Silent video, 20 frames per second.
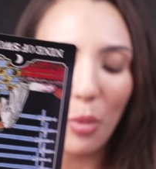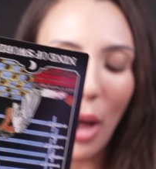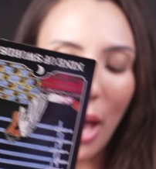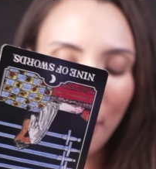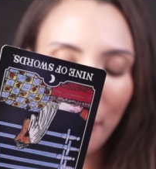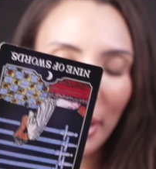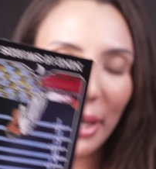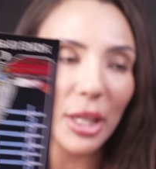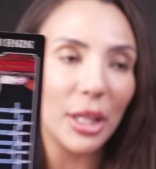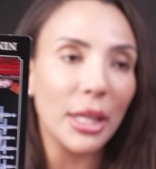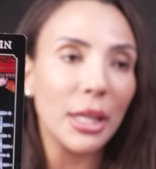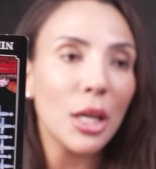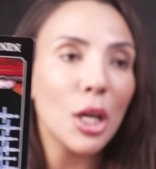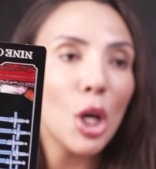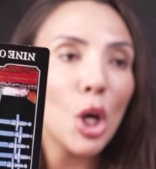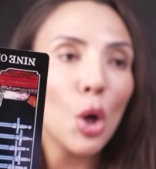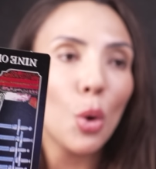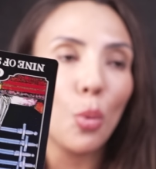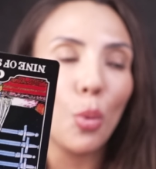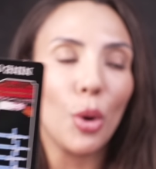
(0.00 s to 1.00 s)
Why am I going to
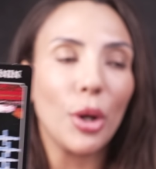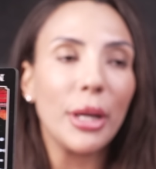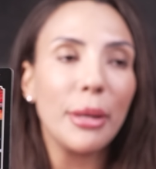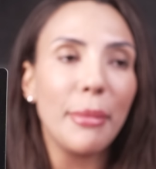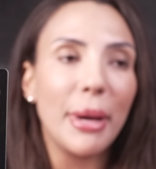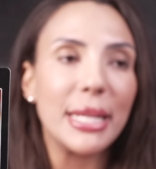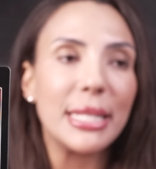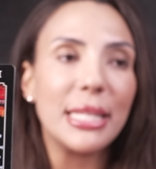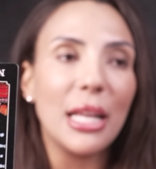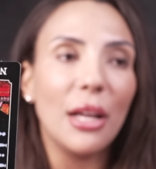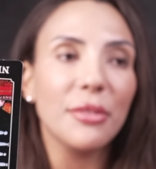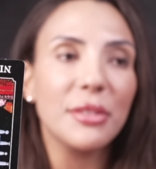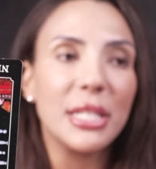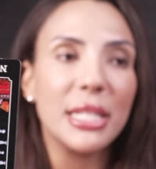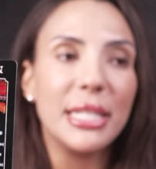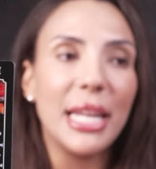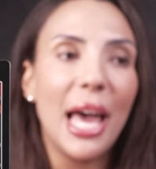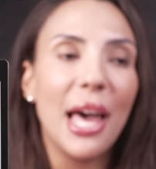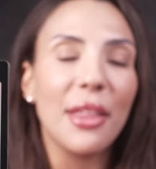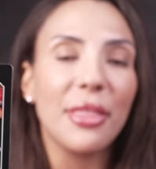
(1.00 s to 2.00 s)
worry myself
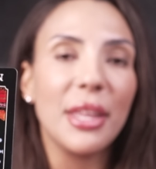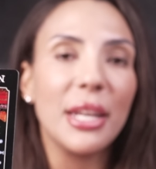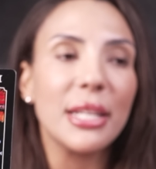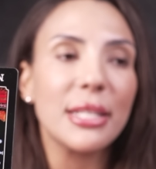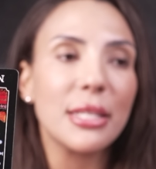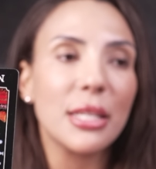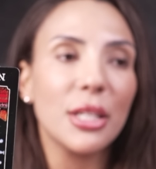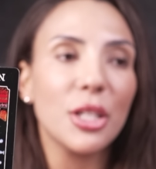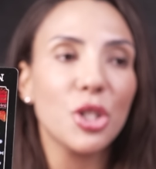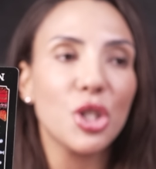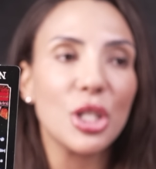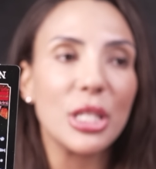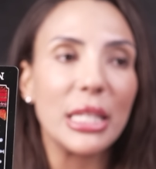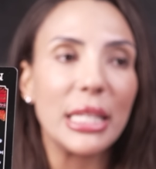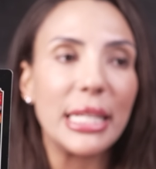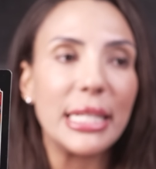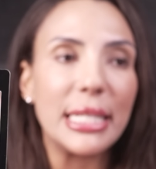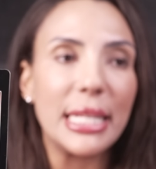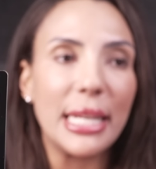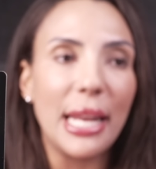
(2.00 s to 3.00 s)
to death and it's going to just
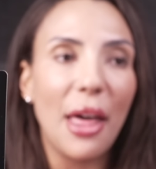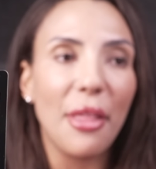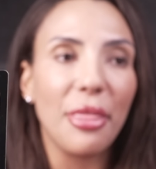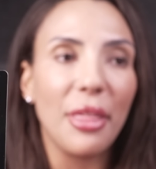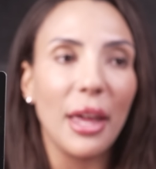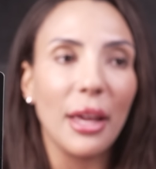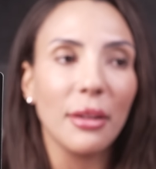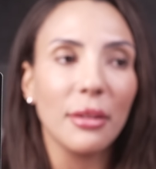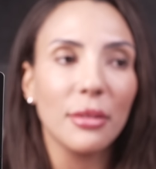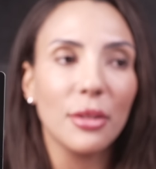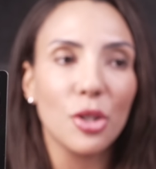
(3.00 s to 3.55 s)
lead to nothing?